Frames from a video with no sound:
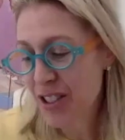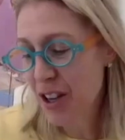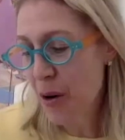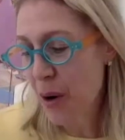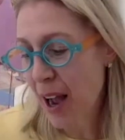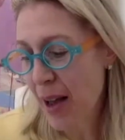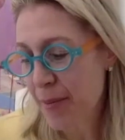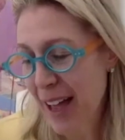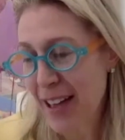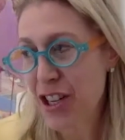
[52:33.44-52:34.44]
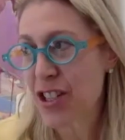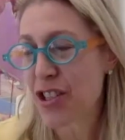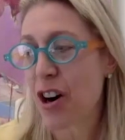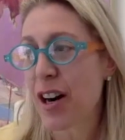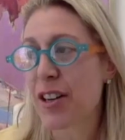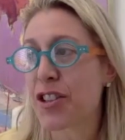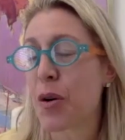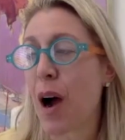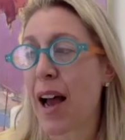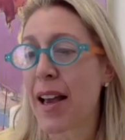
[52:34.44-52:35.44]
So um, that just started.
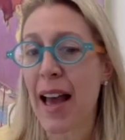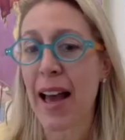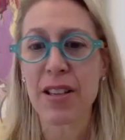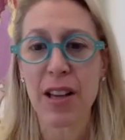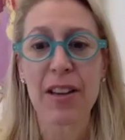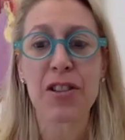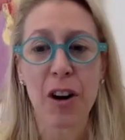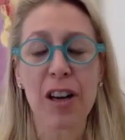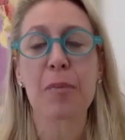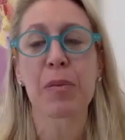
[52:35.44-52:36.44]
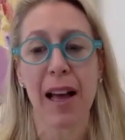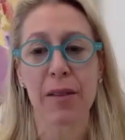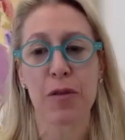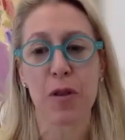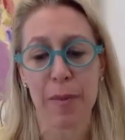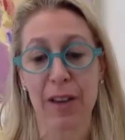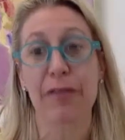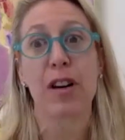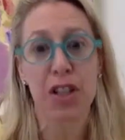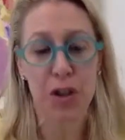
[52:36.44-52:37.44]
So I has I started a platform out of
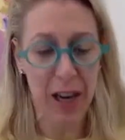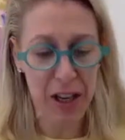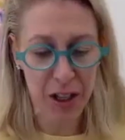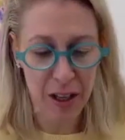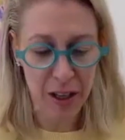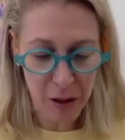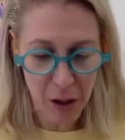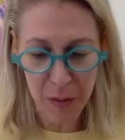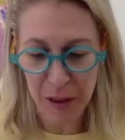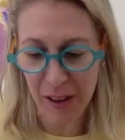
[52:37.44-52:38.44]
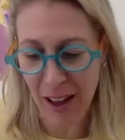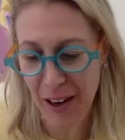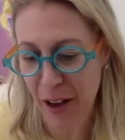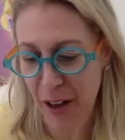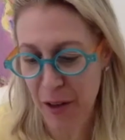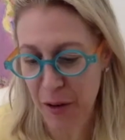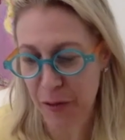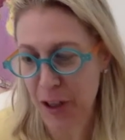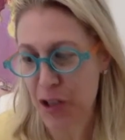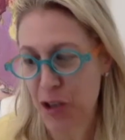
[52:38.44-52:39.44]
frustration, along with a lot of other
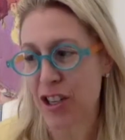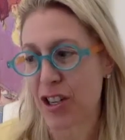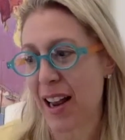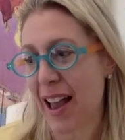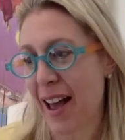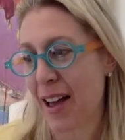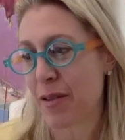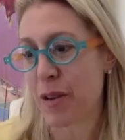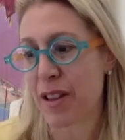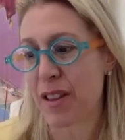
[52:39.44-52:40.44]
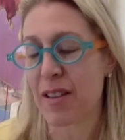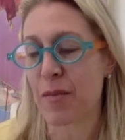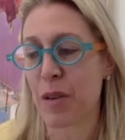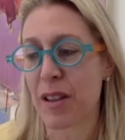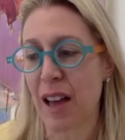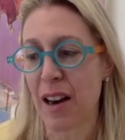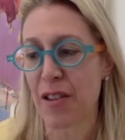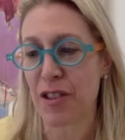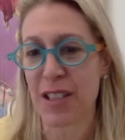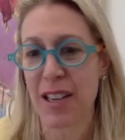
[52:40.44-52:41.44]
frustration I had with, with not
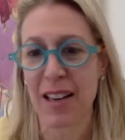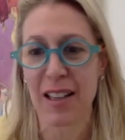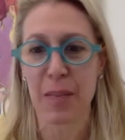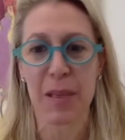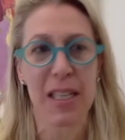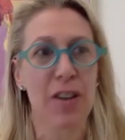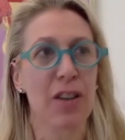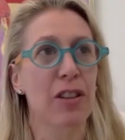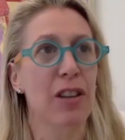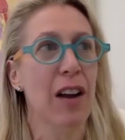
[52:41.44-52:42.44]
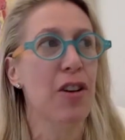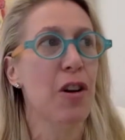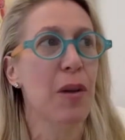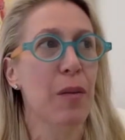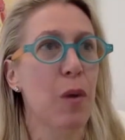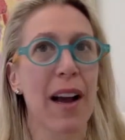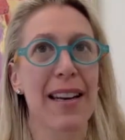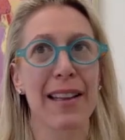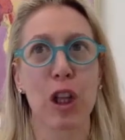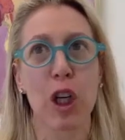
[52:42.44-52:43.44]
understanding this material, not knowing why I
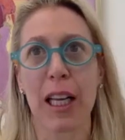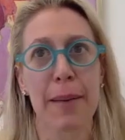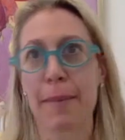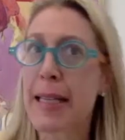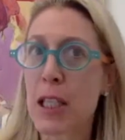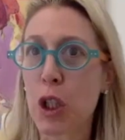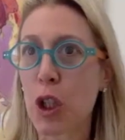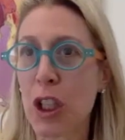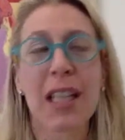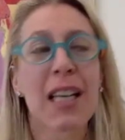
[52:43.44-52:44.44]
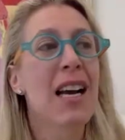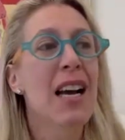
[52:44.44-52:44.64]
didn't learn it in med school.